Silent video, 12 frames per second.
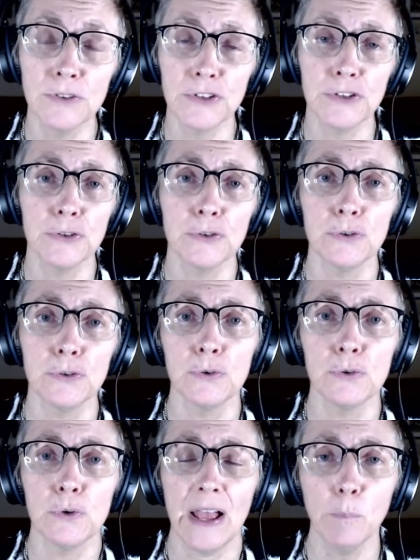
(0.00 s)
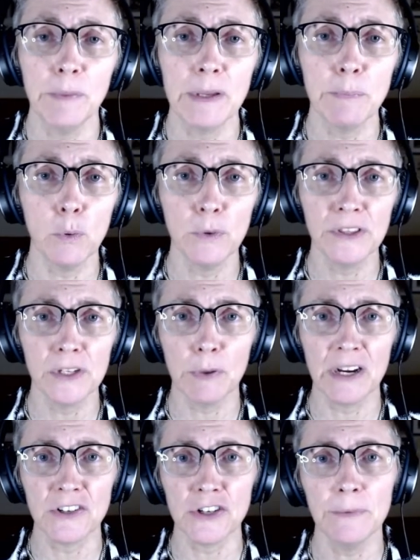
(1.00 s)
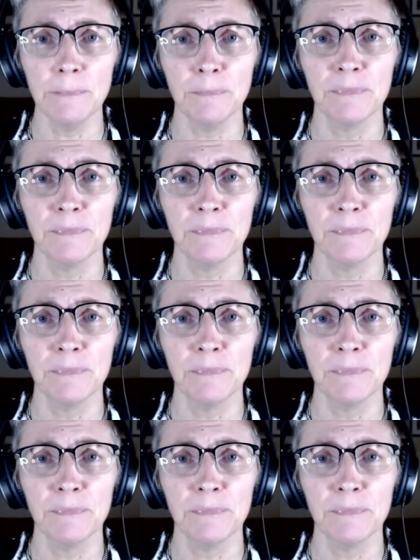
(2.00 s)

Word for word: to help people with depression.